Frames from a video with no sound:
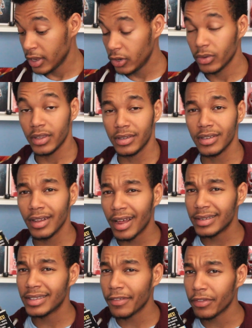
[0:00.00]
dude, this is a
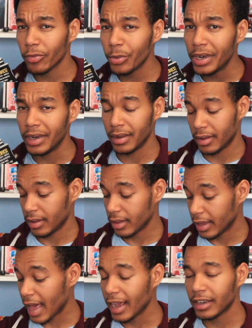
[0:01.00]
lot of stuff to read. Like,